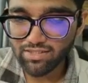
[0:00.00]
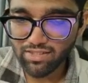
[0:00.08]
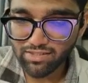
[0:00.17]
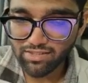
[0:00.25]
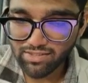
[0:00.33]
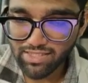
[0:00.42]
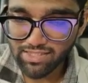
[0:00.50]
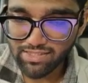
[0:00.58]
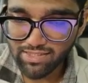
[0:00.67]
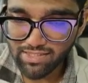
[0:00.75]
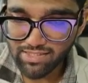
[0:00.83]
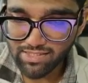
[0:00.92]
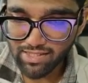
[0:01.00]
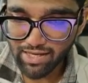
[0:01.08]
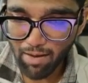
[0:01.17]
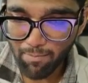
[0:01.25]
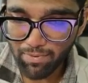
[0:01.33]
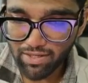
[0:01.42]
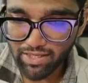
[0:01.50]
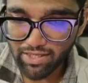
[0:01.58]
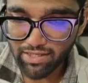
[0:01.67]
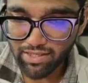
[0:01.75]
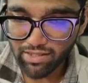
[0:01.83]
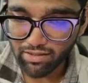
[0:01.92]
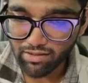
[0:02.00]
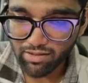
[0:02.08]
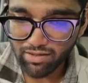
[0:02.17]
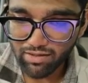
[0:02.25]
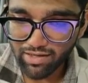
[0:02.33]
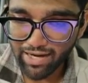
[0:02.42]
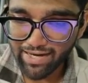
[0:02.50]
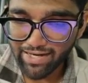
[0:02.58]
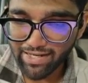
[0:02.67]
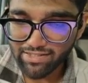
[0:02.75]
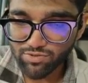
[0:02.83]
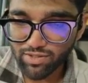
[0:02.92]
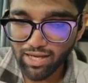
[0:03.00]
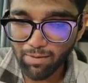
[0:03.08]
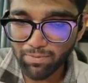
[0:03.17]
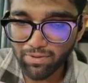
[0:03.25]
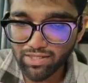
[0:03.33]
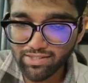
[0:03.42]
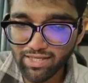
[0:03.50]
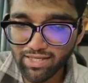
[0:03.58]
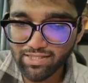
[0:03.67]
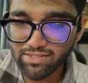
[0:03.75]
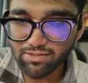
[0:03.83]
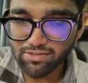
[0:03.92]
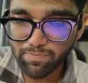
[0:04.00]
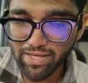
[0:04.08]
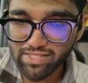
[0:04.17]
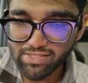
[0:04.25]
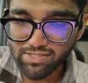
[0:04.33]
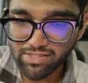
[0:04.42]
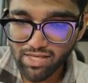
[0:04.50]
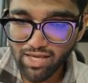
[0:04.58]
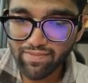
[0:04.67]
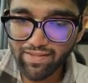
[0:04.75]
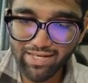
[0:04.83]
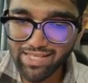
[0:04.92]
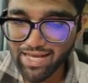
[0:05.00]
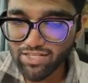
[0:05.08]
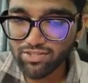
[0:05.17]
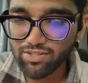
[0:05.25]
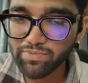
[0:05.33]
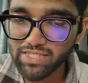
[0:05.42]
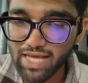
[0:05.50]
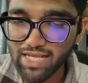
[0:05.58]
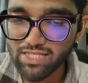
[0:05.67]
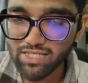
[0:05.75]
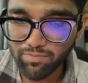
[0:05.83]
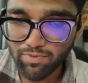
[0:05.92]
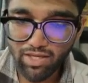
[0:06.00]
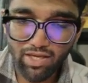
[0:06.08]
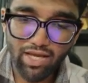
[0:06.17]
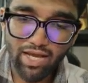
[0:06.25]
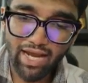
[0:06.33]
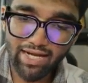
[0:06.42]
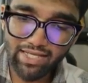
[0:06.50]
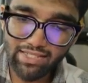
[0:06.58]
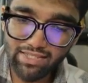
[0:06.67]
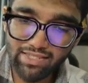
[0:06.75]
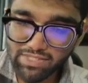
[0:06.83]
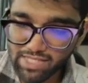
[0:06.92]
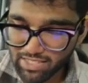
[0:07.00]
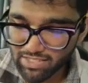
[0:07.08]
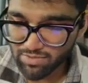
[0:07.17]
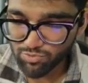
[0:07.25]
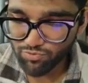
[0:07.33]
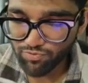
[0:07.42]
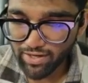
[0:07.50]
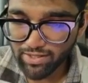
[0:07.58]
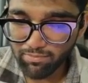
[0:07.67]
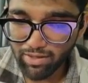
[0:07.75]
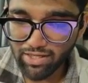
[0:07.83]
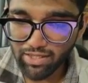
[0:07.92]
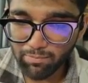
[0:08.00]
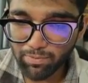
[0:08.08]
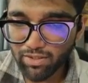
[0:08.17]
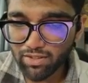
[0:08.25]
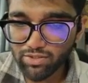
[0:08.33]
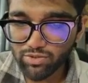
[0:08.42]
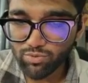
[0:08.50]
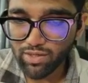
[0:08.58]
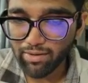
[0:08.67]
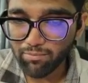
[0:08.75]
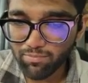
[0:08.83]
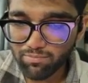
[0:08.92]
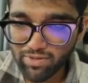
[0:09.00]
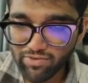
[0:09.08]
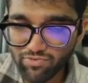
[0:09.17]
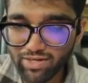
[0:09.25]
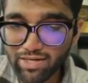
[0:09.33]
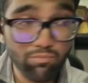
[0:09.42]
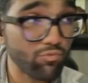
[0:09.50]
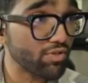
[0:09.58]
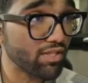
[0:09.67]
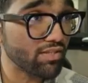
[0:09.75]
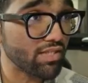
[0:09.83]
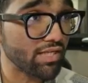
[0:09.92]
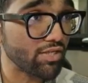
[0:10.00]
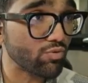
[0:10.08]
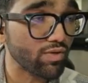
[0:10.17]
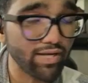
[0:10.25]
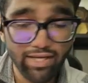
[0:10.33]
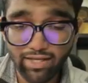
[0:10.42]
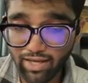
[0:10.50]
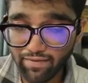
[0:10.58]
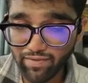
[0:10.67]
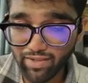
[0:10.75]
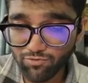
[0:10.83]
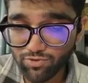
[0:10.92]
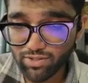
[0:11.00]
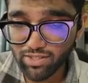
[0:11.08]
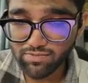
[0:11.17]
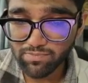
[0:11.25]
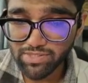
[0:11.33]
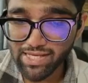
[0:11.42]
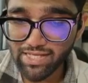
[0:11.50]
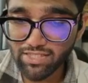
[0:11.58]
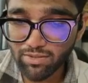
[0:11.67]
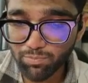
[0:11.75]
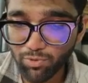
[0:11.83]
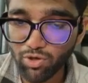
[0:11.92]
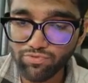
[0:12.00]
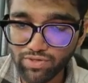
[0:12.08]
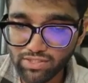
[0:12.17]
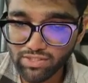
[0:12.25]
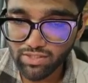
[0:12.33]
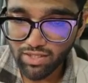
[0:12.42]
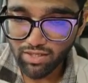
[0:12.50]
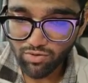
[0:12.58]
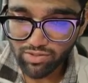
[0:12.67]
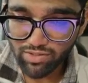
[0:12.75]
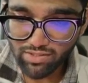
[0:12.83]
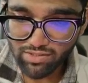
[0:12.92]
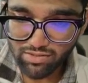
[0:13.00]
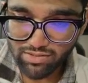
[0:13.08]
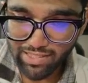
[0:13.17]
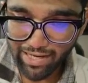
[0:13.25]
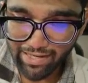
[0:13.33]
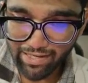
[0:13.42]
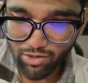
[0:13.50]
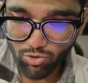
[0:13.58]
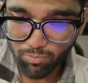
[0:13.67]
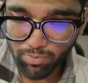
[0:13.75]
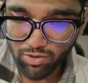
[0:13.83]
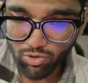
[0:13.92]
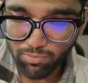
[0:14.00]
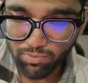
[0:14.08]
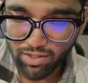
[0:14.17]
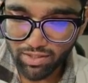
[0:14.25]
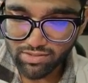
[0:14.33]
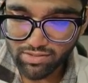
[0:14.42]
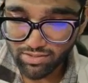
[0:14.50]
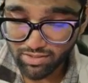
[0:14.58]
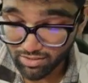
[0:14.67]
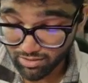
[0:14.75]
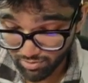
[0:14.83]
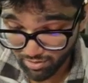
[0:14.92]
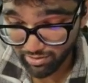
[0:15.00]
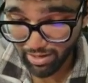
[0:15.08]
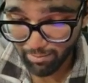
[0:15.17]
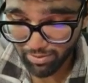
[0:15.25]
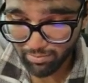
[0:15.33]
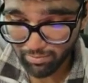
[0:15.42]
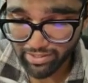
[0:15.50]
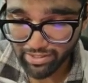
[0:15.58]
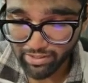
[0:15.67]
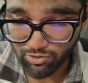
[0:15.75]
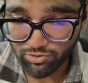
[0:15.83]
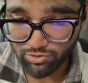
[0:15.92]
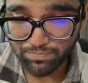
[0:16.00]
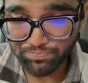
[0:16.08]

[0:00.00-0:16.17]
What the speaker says: this is a capillary here. Right next to the capillary, there is a space that is actually the mesangium, and in the mesangium you find multiple nuclei, definitely more than three nuclei, and therefore there is mesangial proliferation. Okay, there is a slightly open glomerulus capillary bed here also.